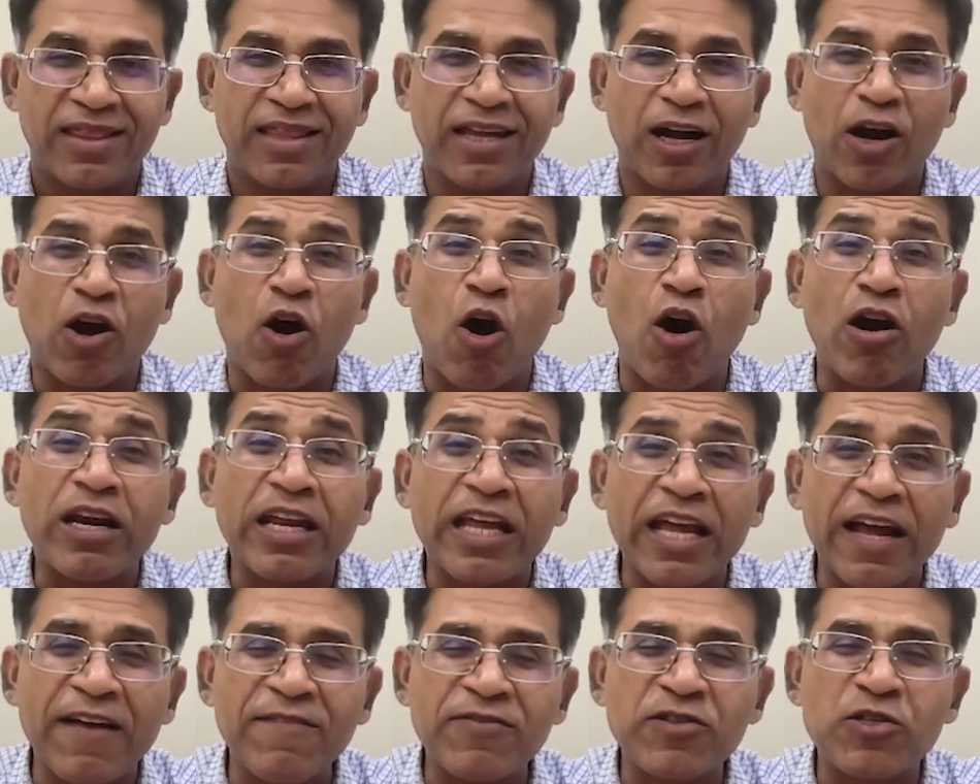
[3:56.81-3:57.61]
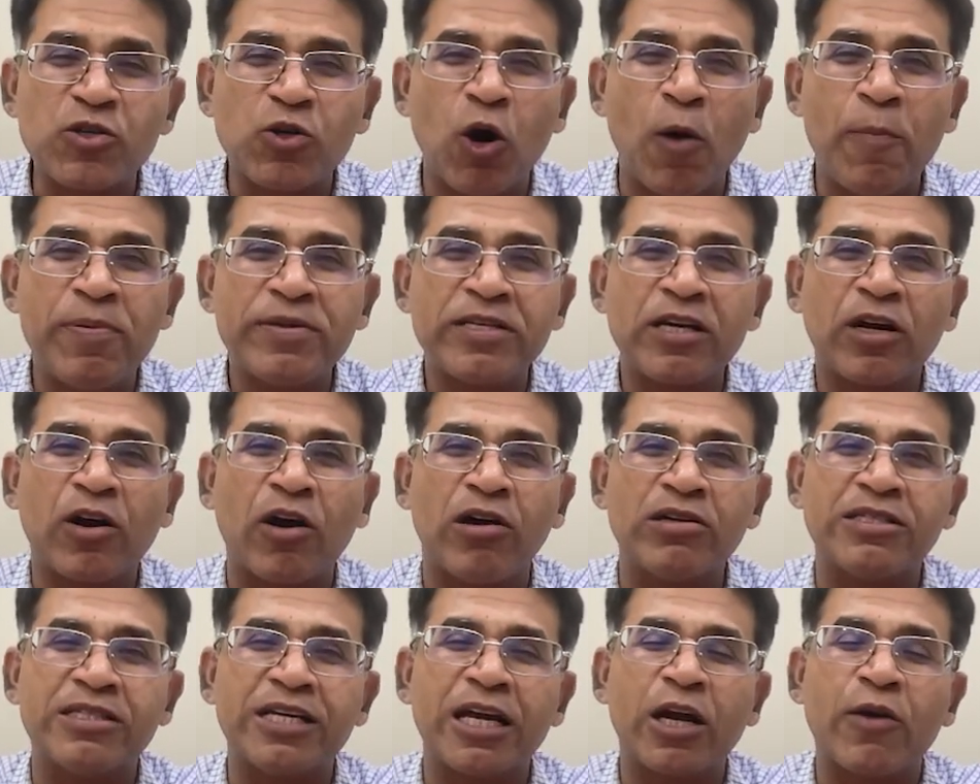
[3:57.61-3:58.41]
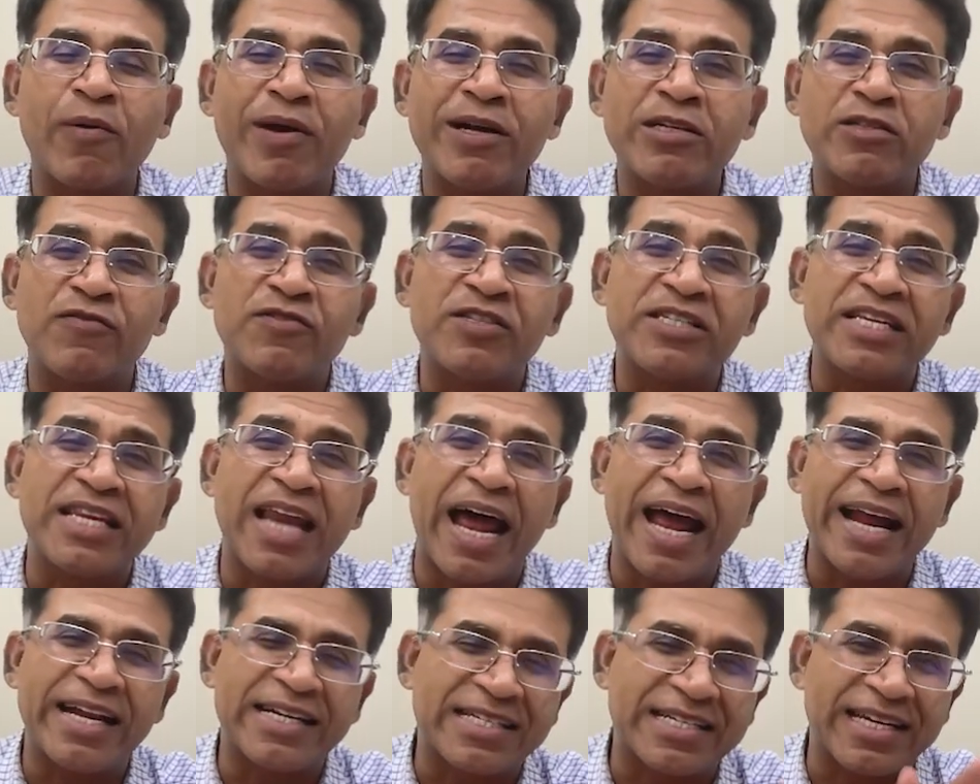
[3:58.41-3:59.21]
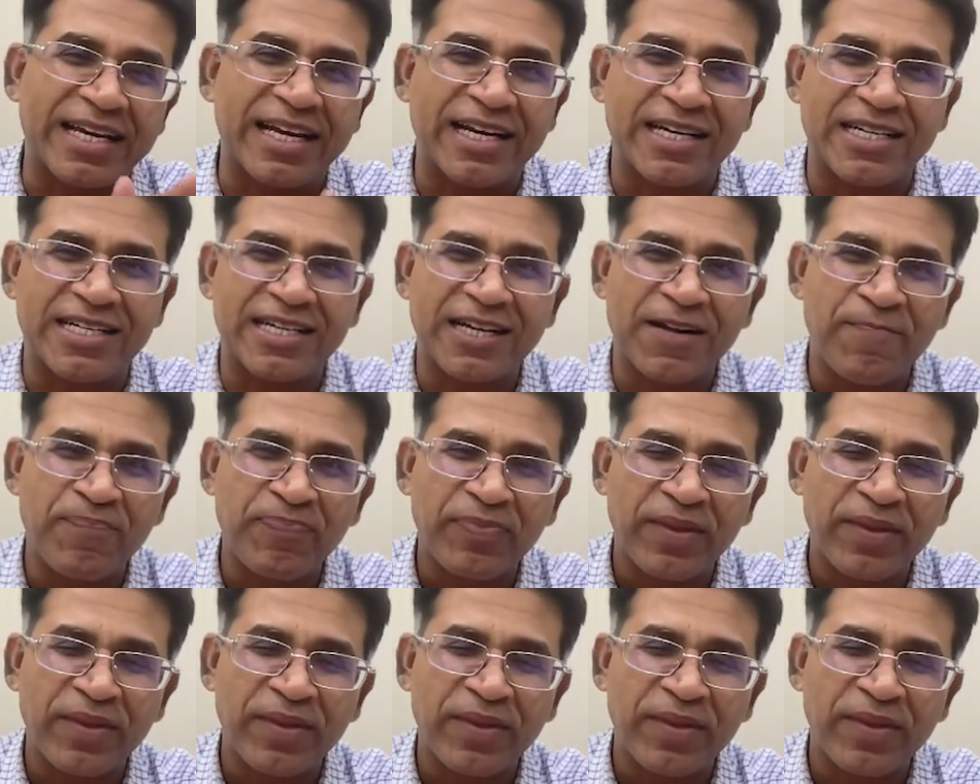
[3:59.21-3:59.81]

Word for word: The concave slope is a consequence of senile stage.